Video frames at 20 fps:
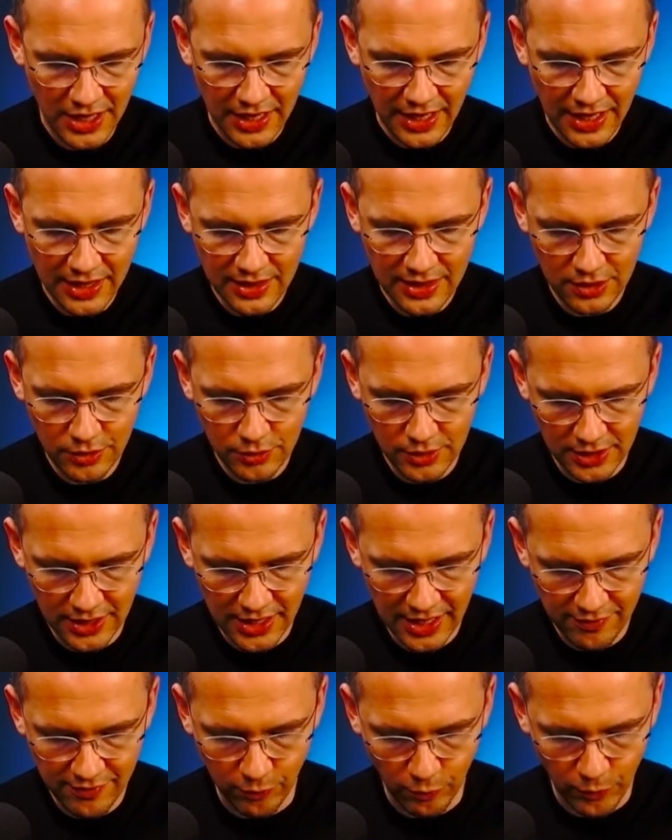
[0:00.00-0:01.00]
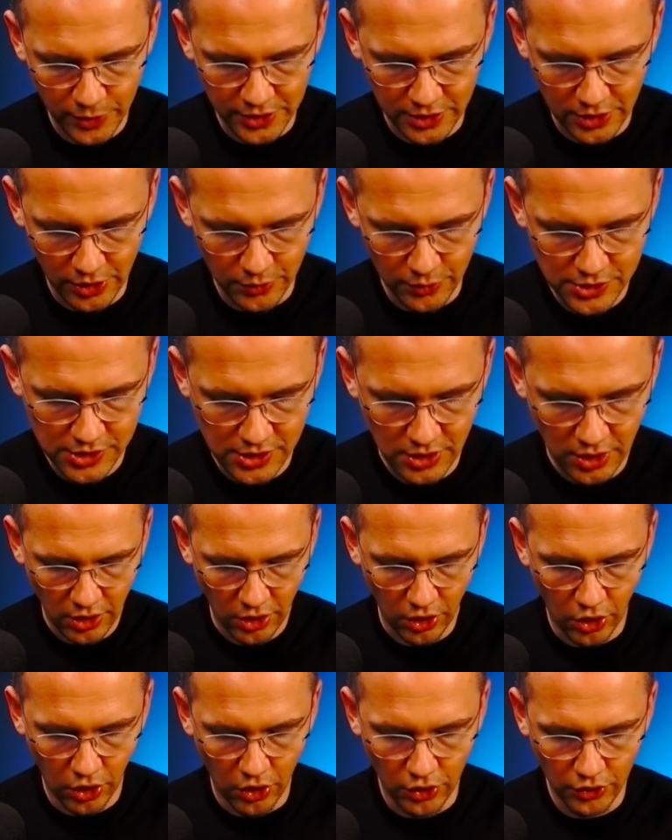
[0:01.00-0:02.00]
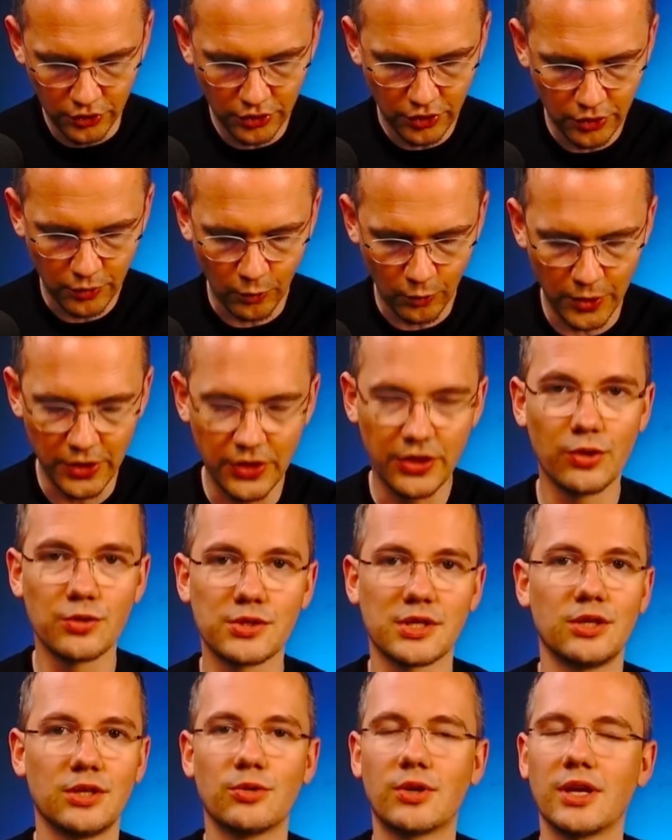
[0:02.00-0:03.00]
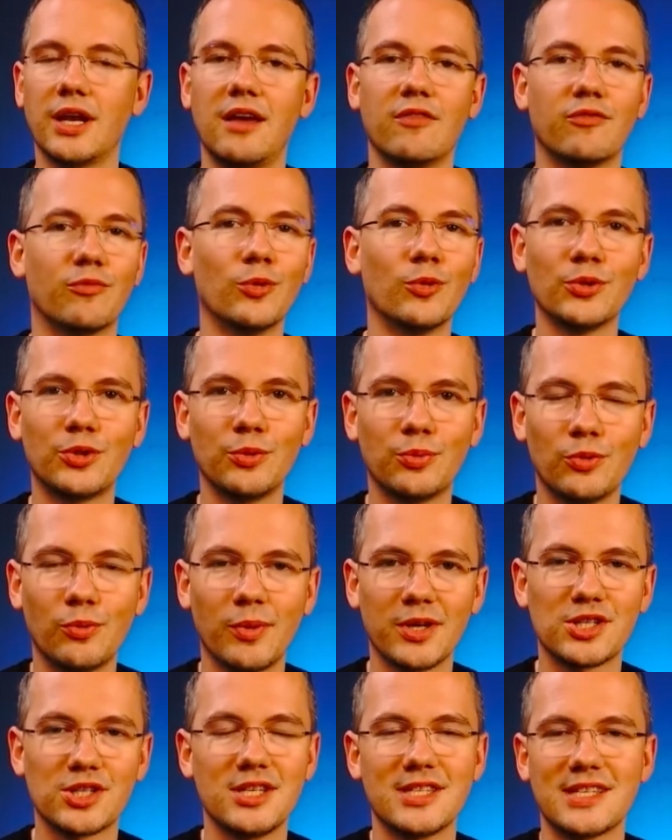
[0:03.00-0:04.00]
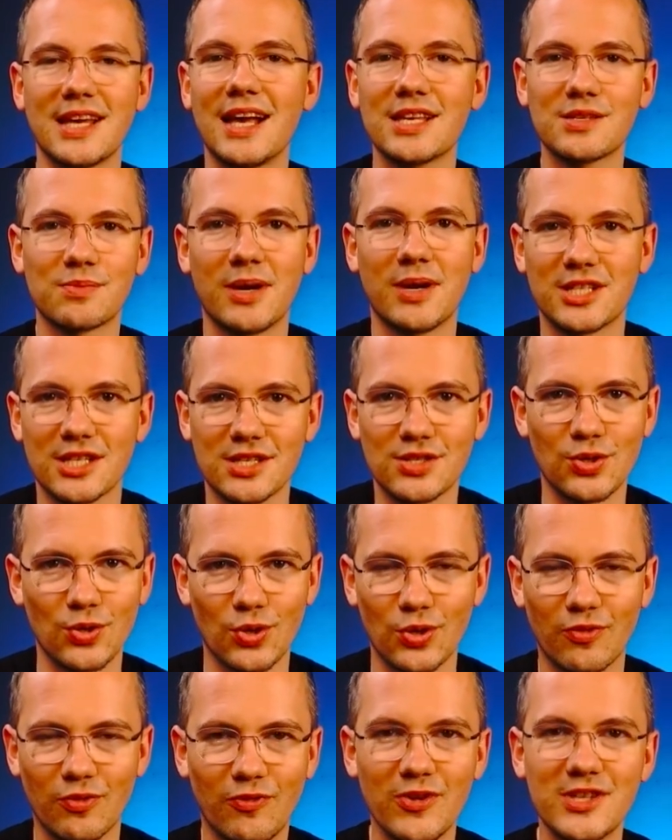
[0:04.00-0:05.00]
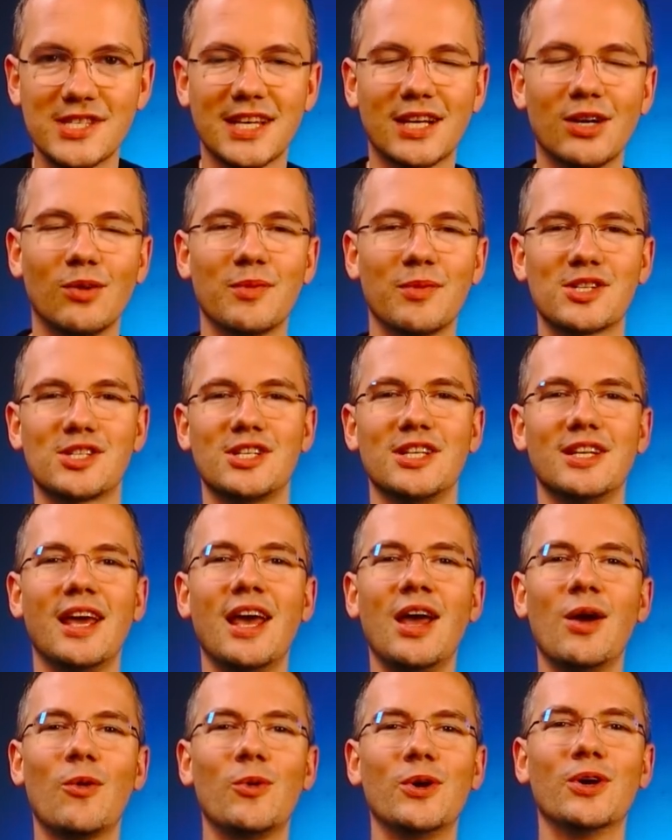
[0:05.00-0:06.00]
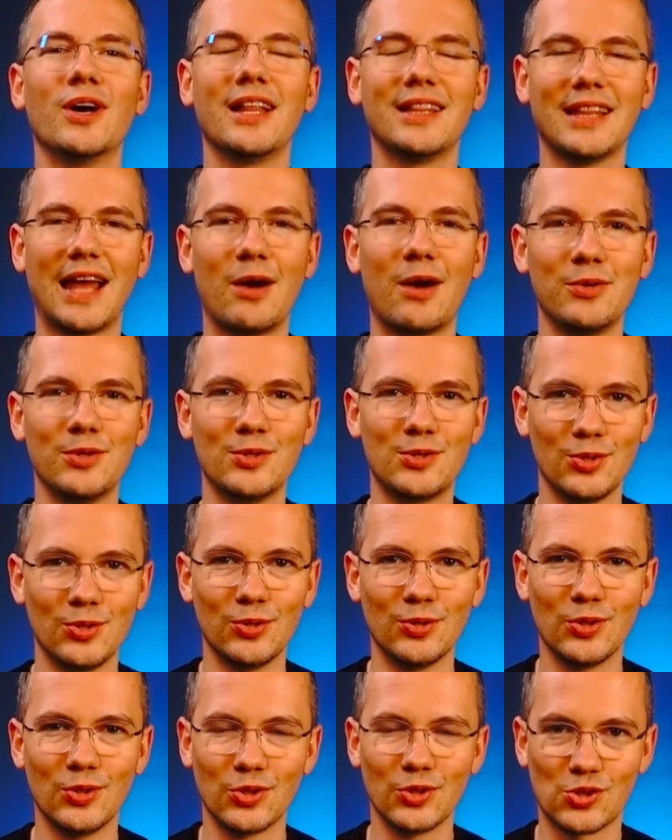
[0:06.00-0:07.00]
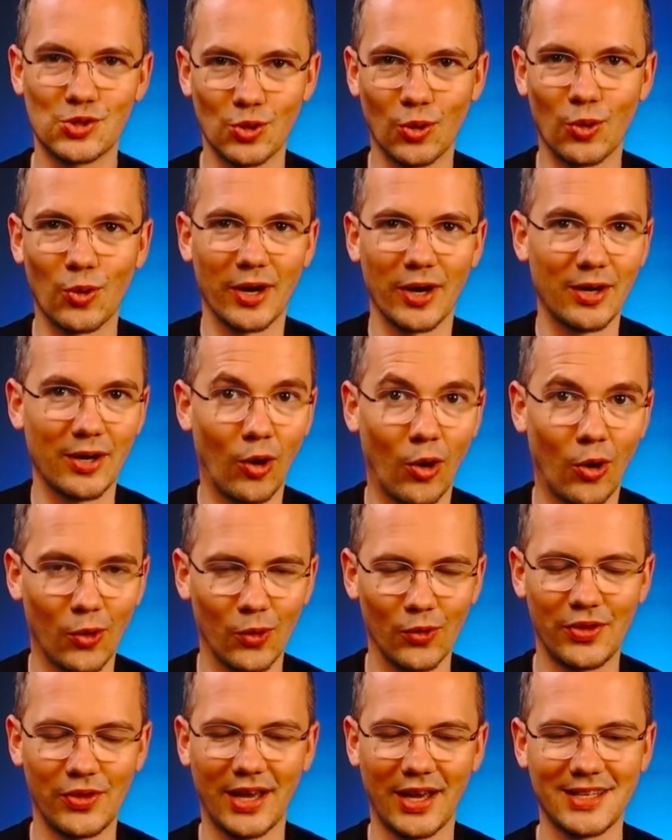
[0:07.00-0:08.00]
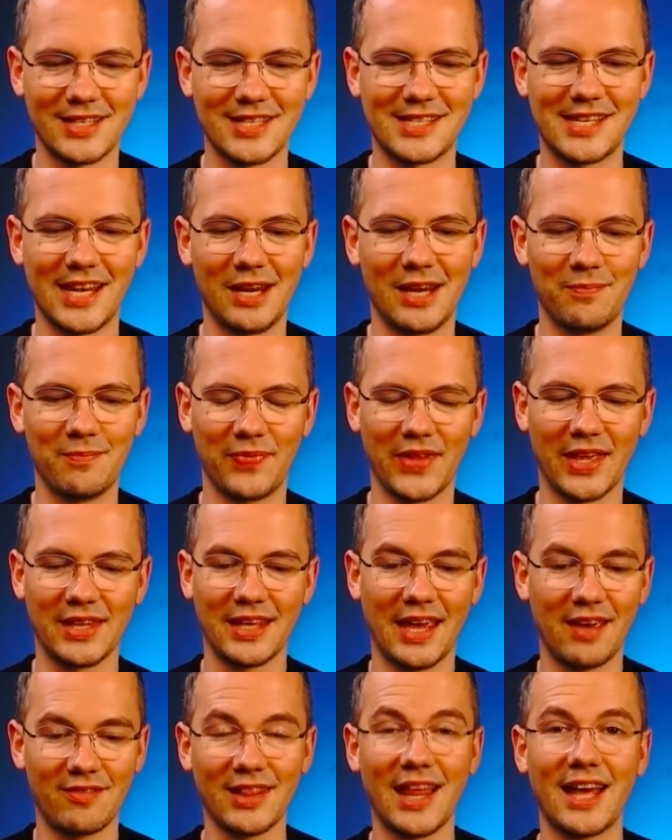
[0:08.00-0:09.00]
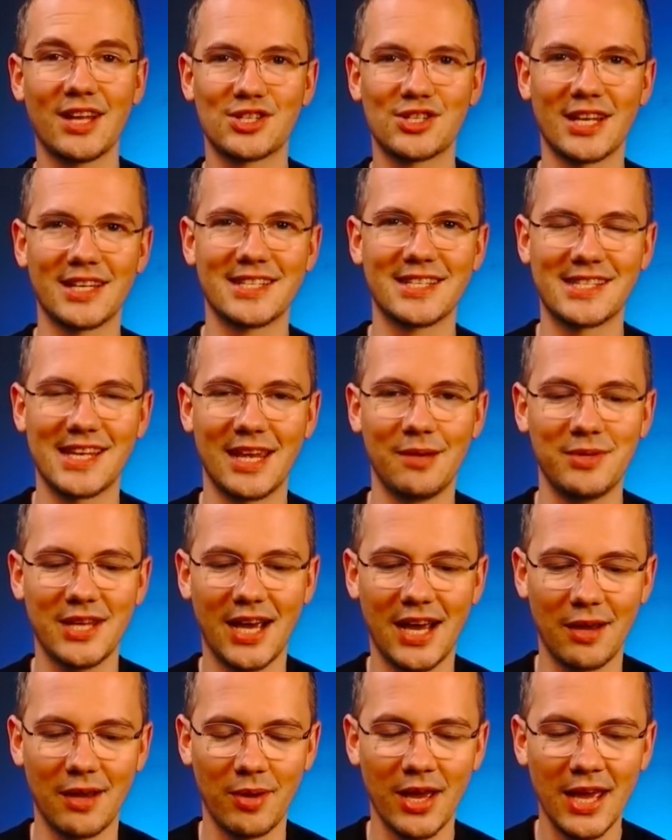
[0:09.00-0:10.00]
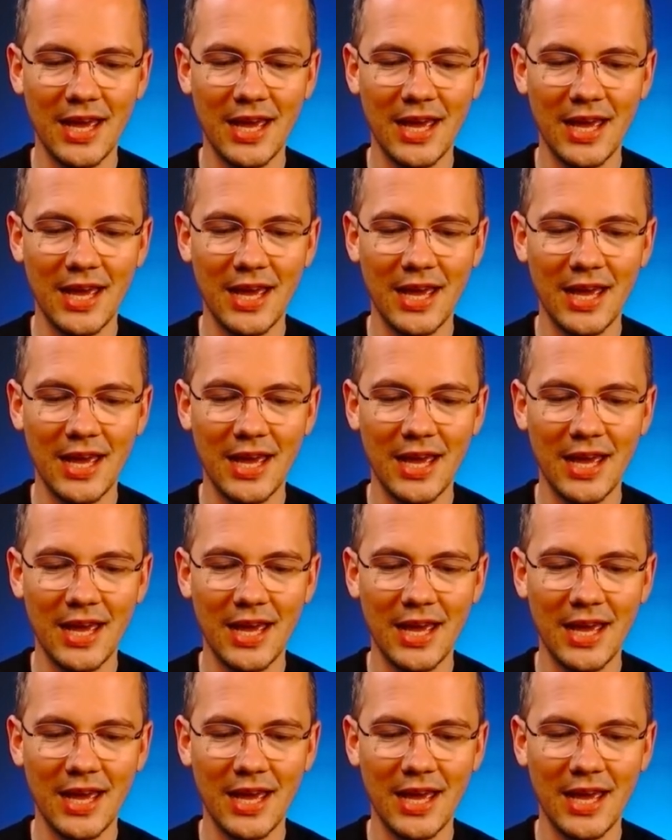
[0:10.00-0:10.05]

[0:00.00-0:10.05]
and then you can have Windows on Windows, and you can have multiple machines as much as your physical machine will allow you to store and hold at the same and have launched at the same time.